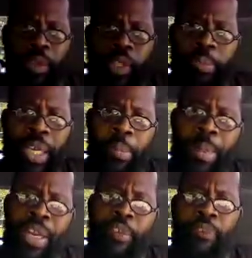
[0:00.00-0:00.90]
It's being
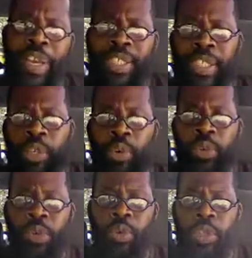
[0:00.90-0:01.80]
manifested
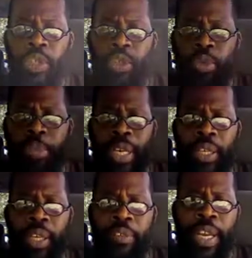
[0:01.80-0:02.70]
who, who the true
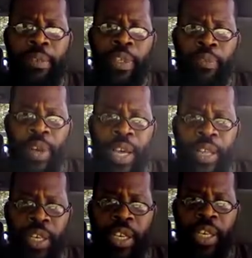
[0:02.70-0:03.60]
men of the Heavenly Father,